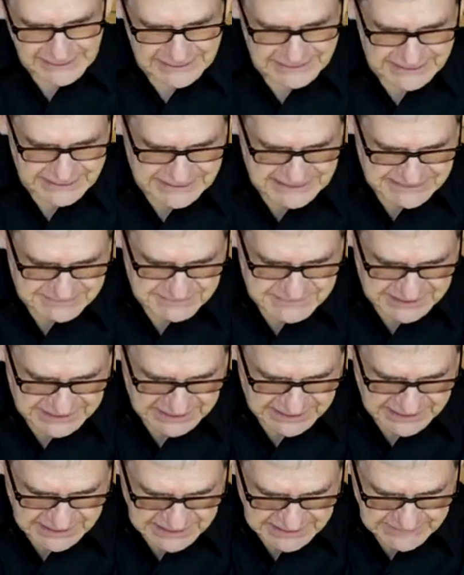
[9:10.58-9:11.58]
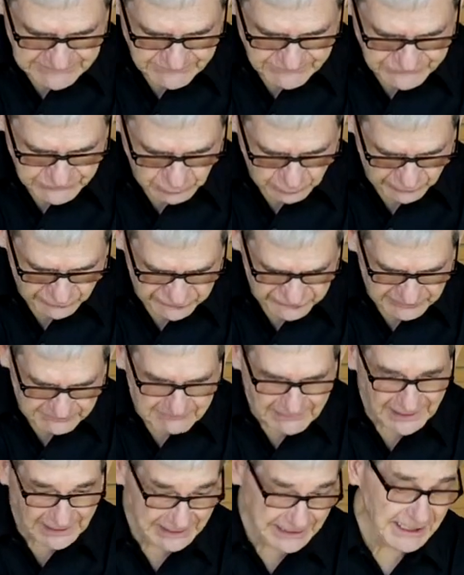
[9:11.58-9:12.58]
against me or
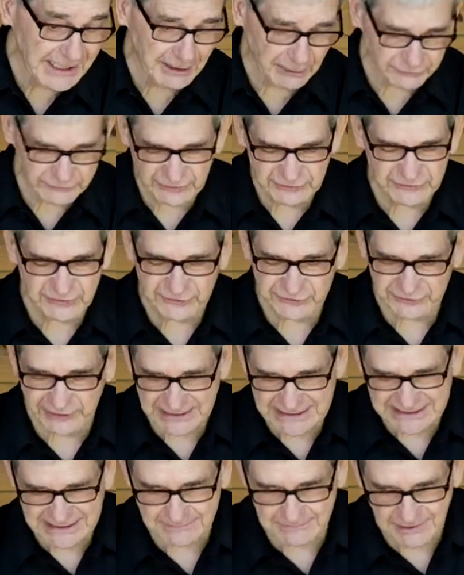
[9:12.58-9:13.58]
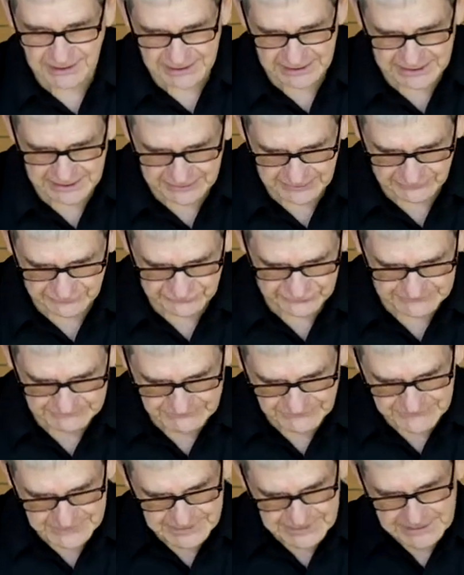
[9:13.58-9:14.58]
somebody else, let's just say somebody else,
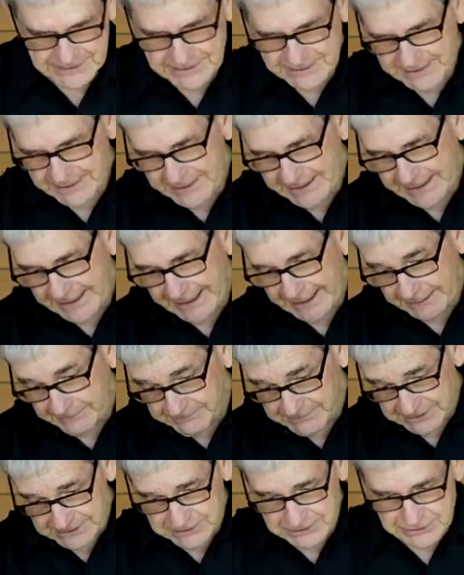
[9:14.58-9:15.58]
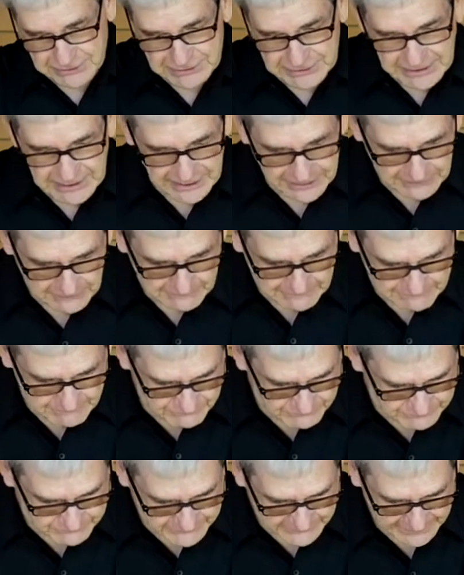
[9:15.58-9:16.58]
I'd be good to go.
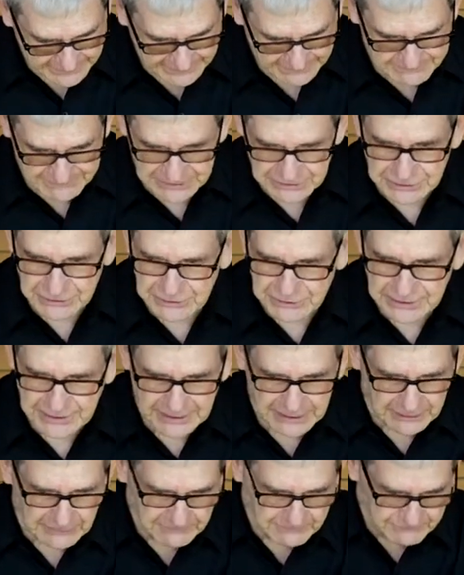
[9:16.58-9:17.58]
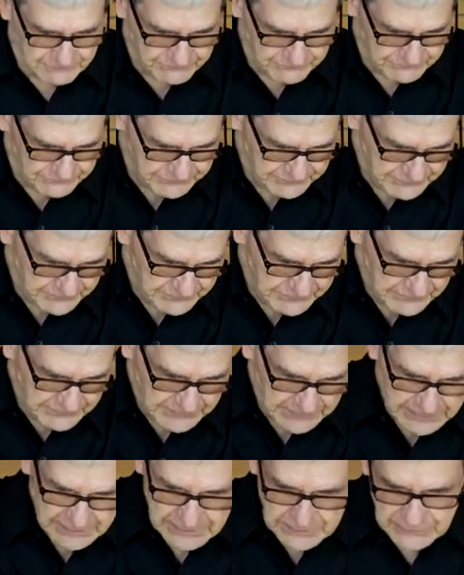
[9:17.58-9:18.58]
I'd be good to go.
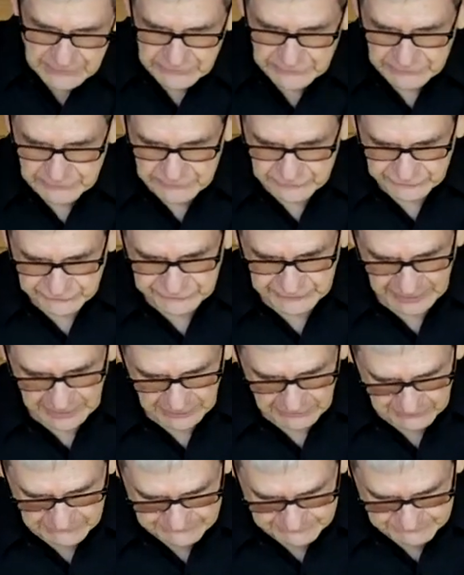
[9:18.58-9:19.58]
So,